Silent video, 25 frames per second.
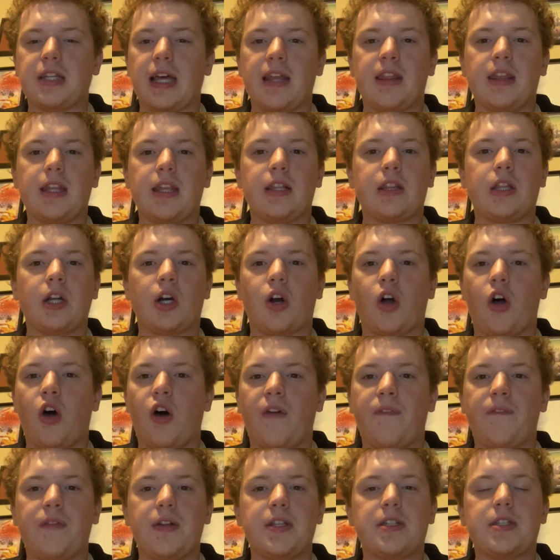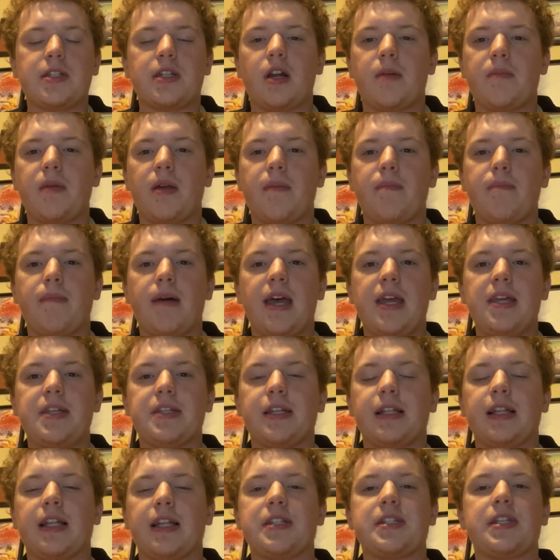I think their offense is going to be
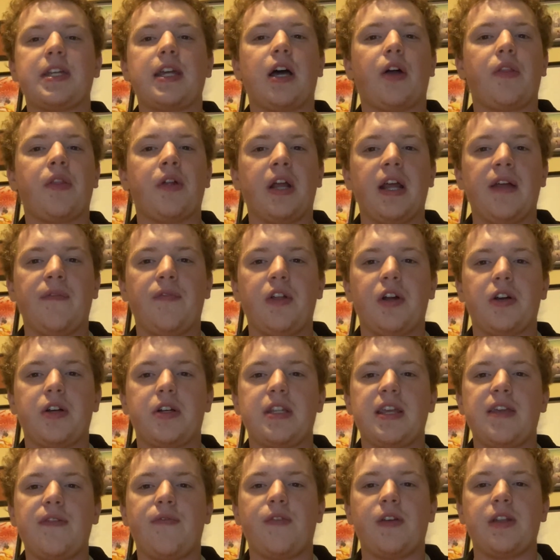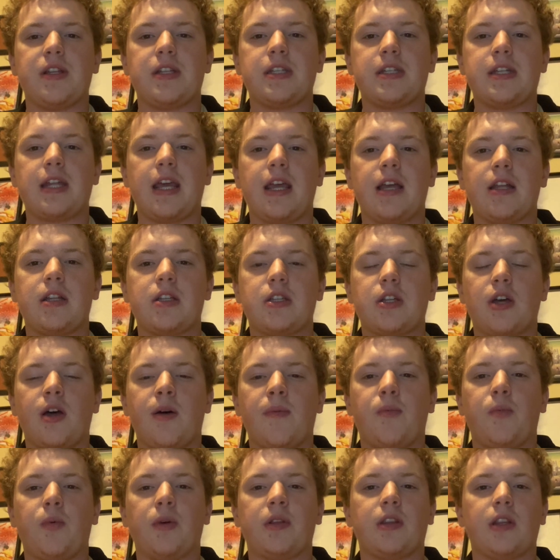amazing. Let's see if their defense stands
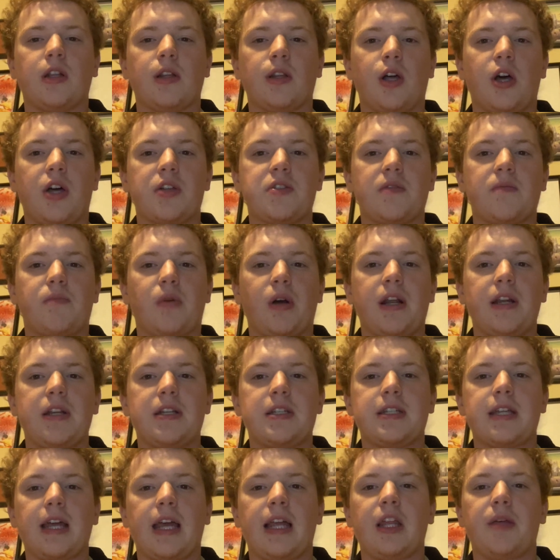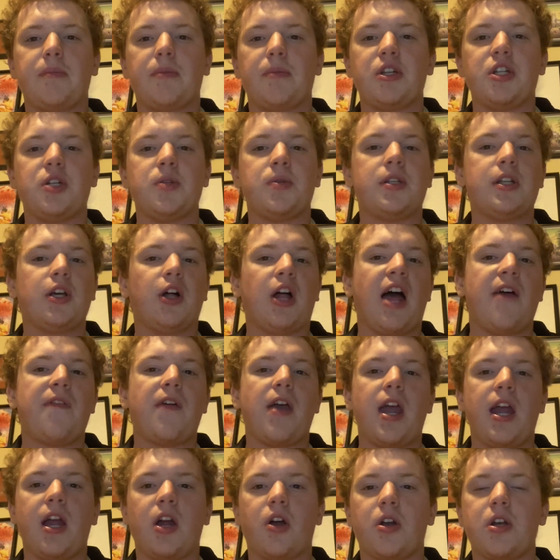up with the loss of Brandon Staley. But you still have
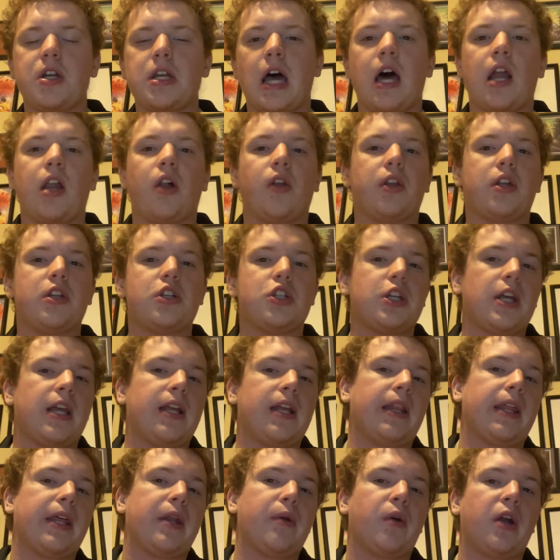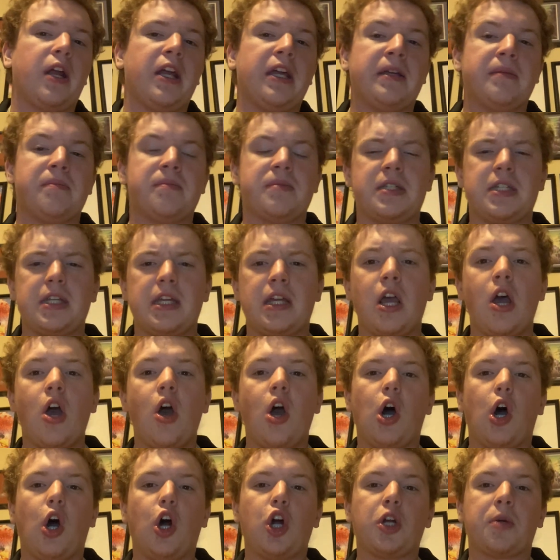Aaron Donald and Jalen Ramsey,
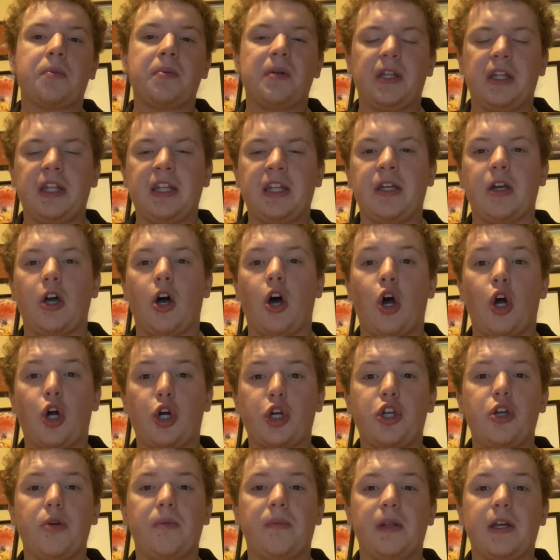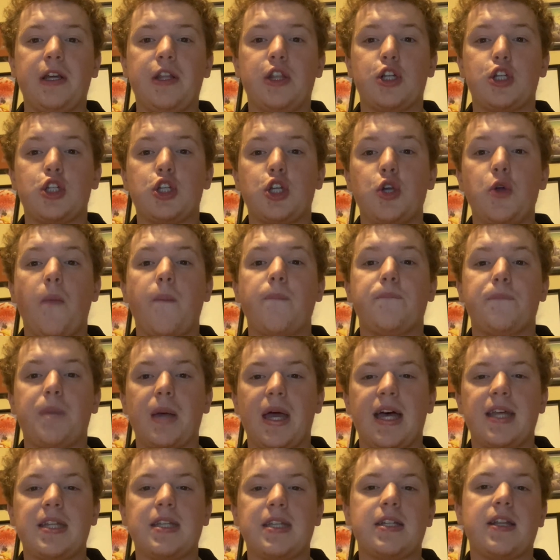arguably the two
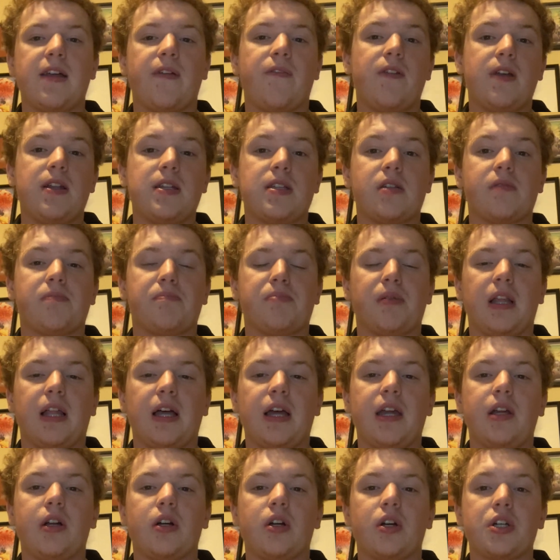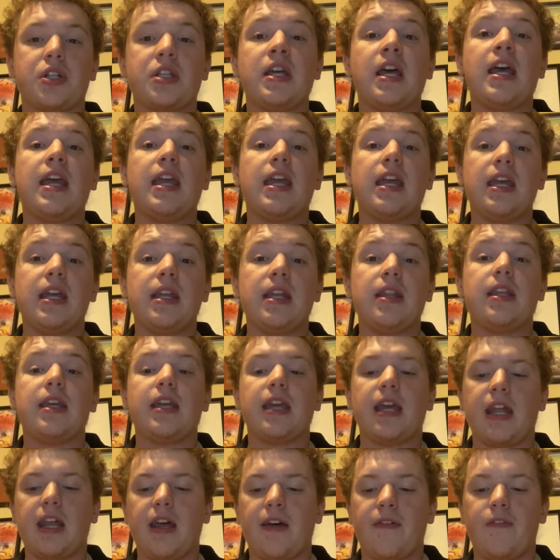best defensive players in the
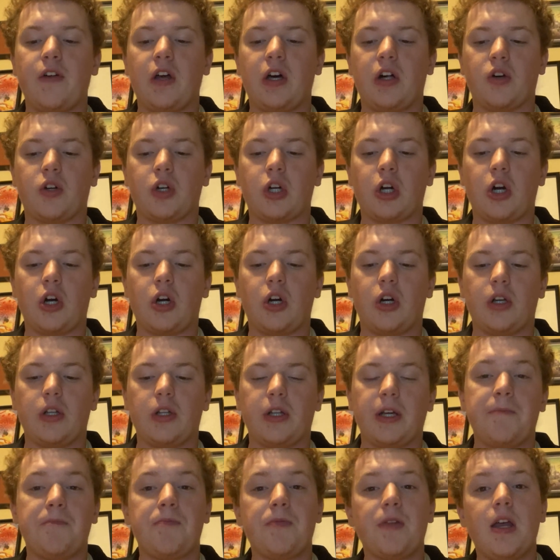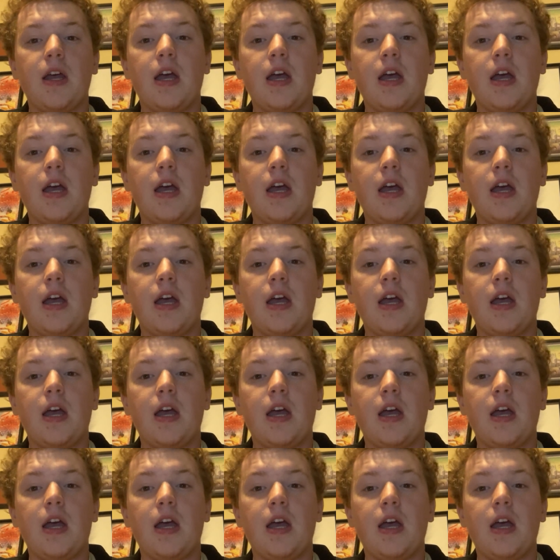NFL currently.